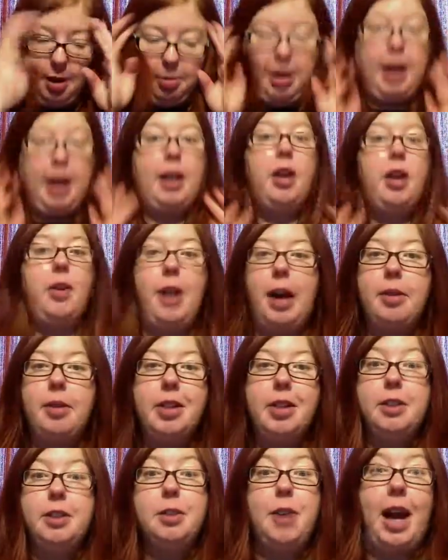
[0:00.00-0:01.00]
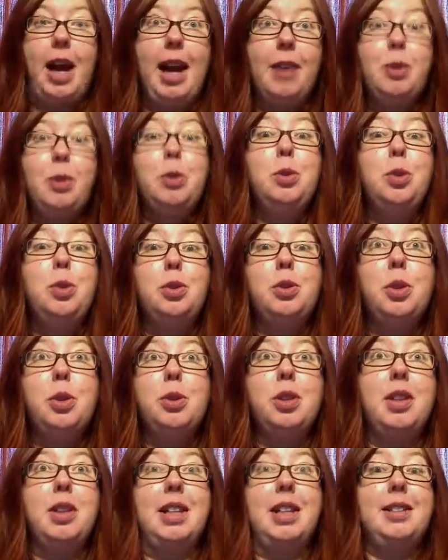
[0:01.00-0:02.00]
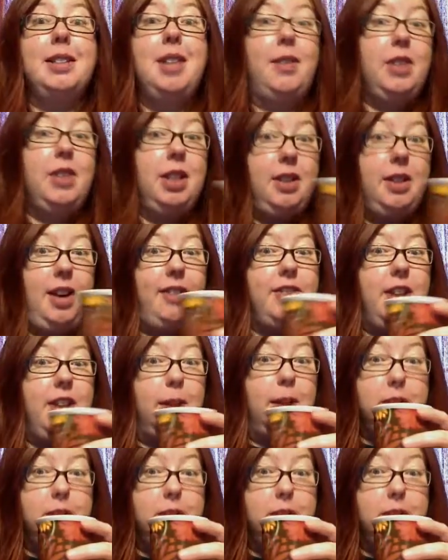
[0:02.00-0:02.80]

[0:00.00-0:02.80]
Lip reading: I know how each, I have to use lotion like 75 times a